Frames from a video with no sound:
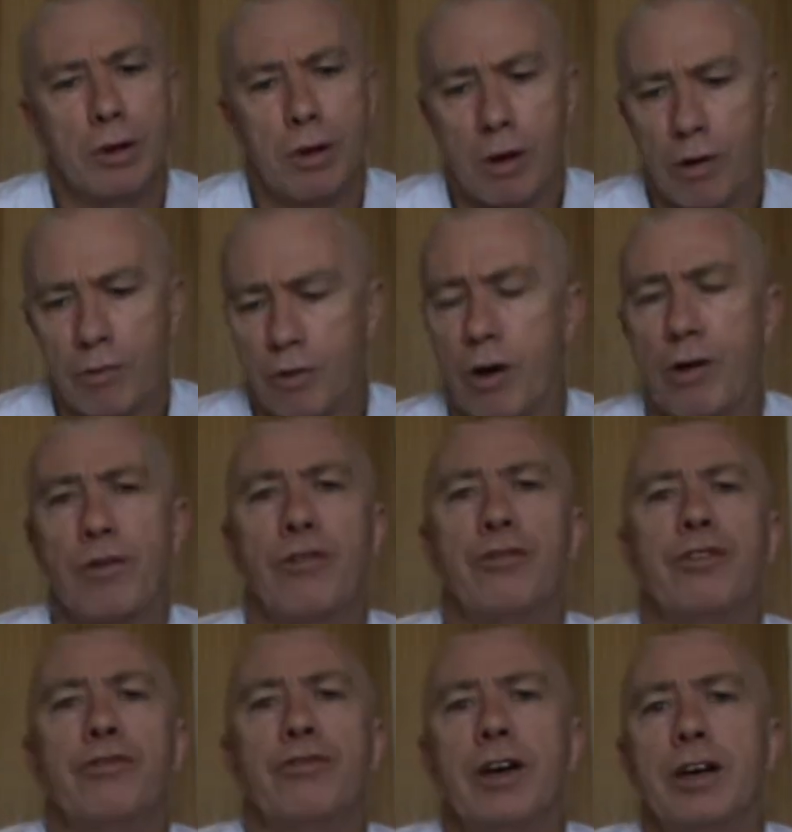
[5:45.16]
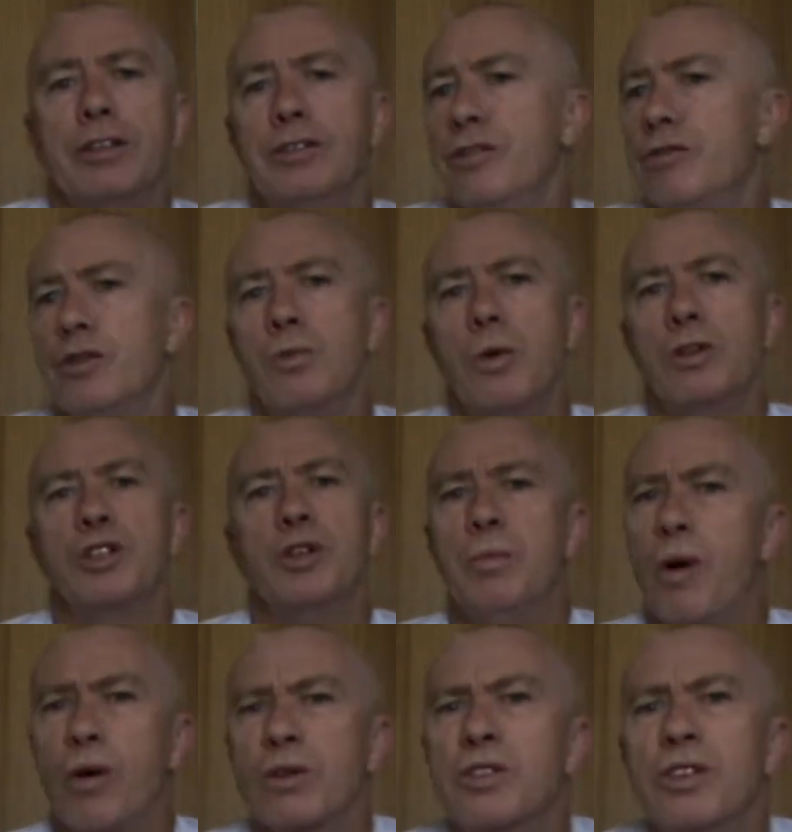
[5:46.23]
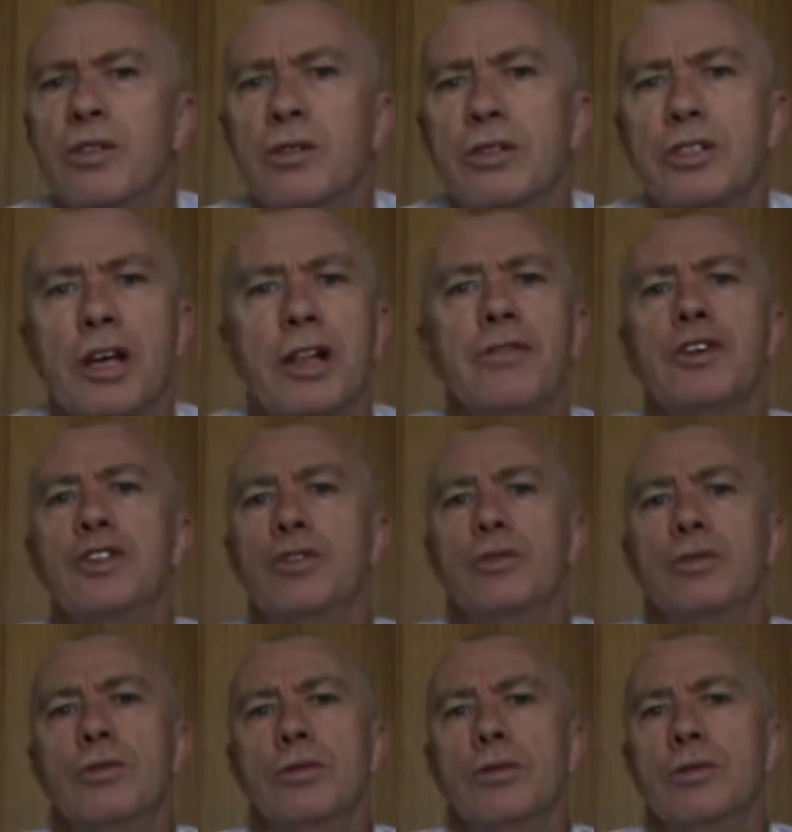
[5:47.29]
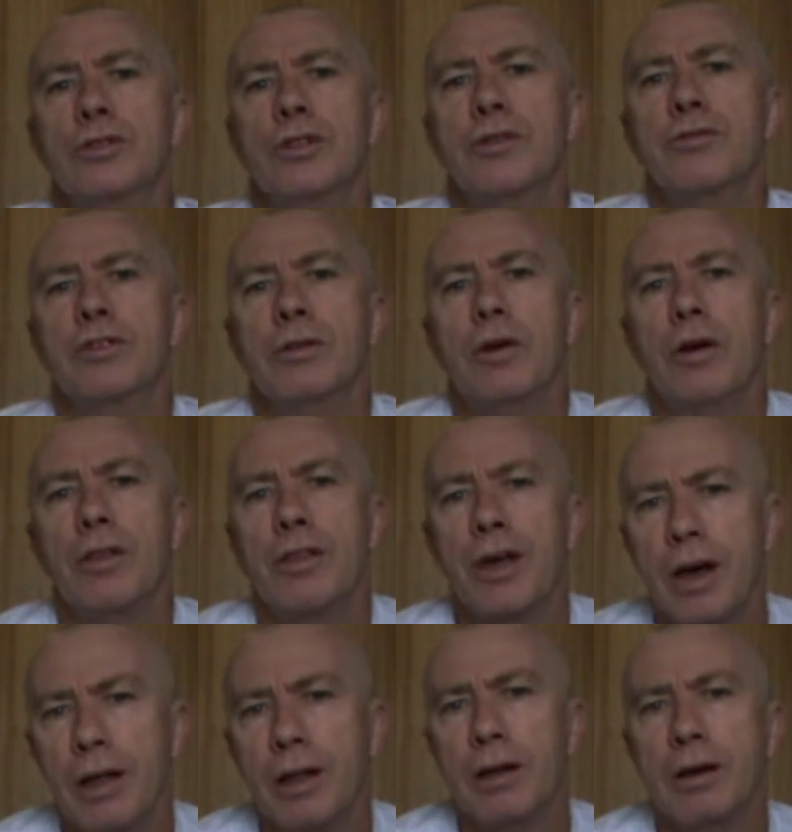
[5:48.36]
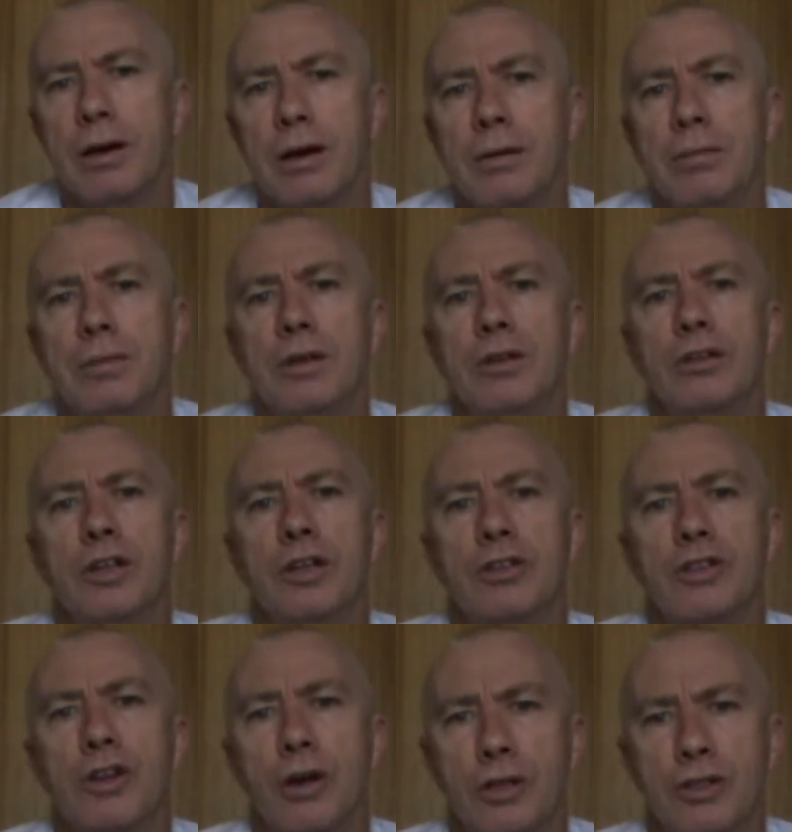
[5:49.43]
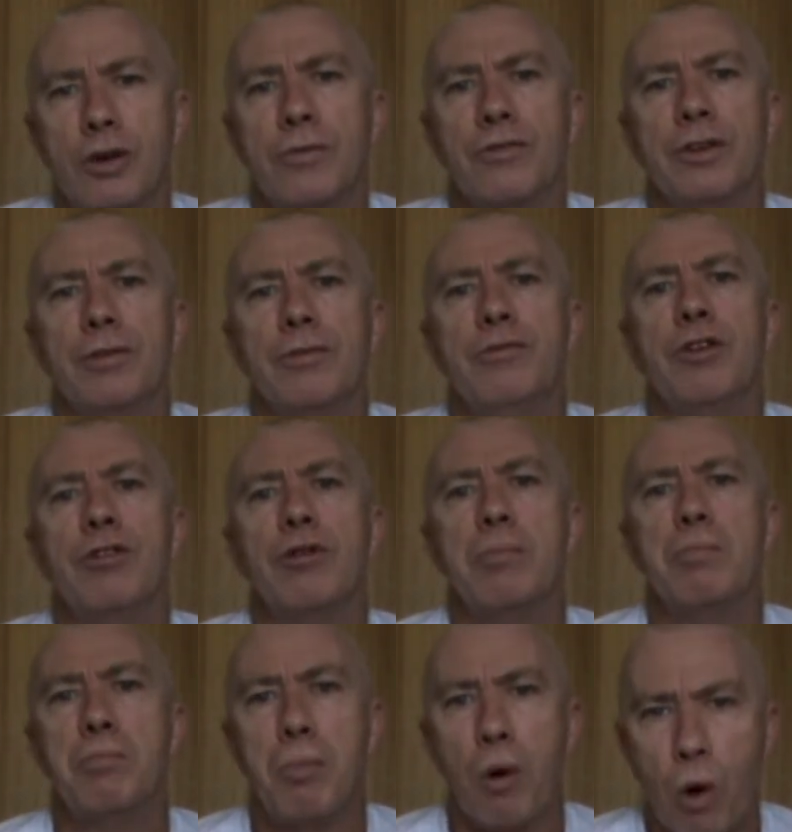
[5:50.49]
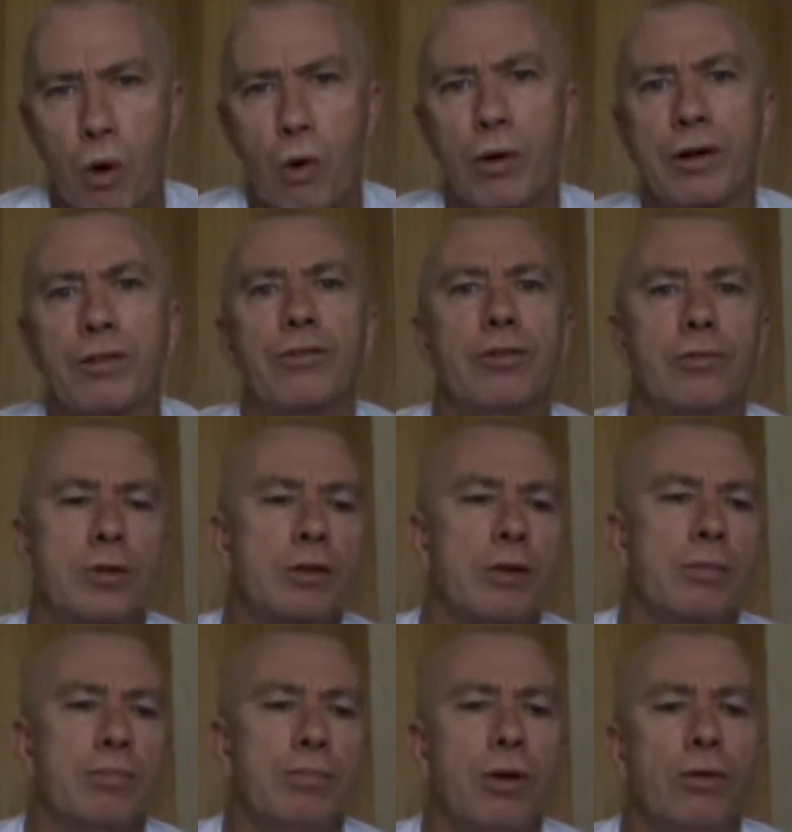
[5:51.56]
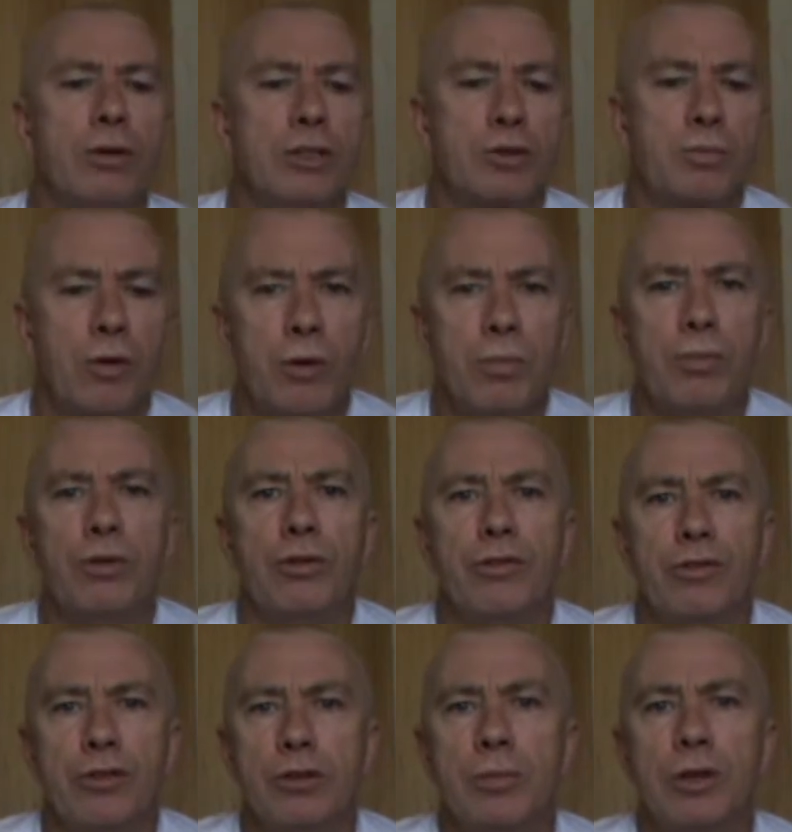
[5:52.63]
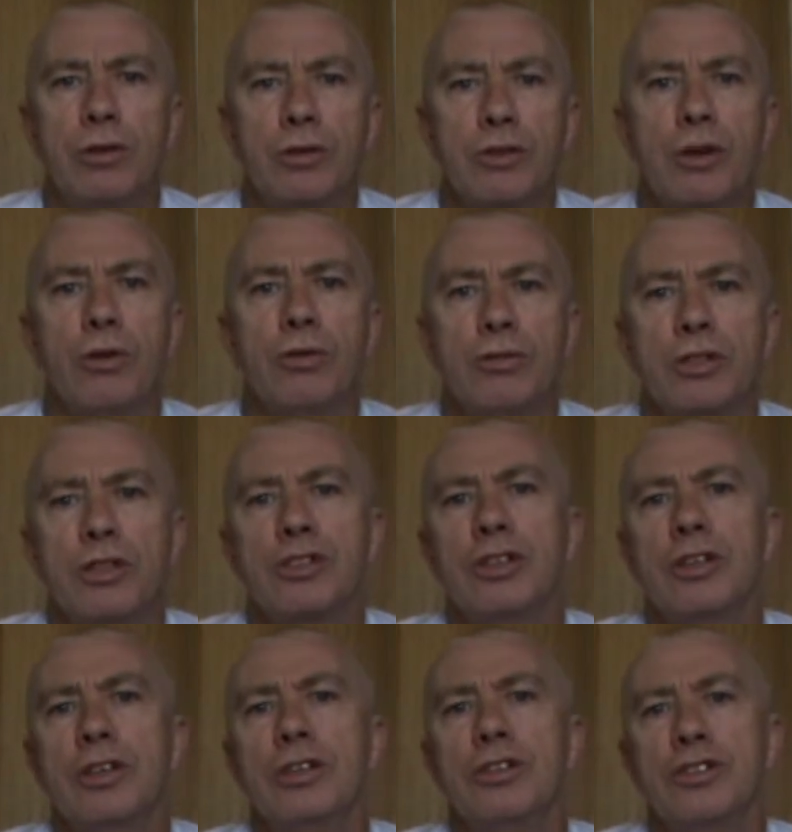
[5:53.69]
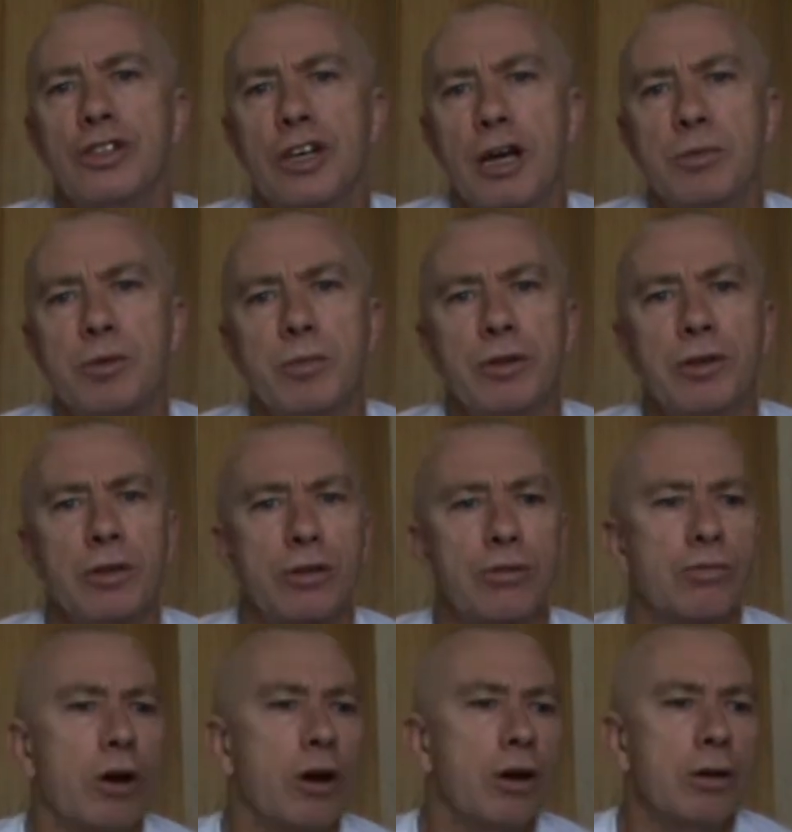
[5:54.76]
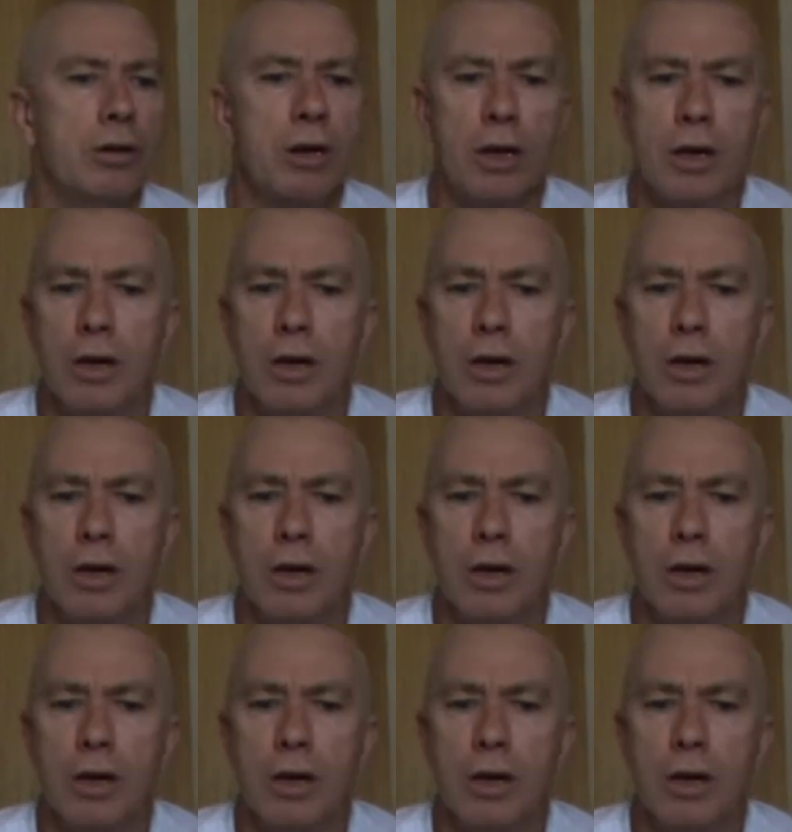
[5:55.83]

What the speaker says: I've often found that if you're watching boxing on television or something like that, it's often very boring from a sport point of view, because all you're seeing is jabs being thrown.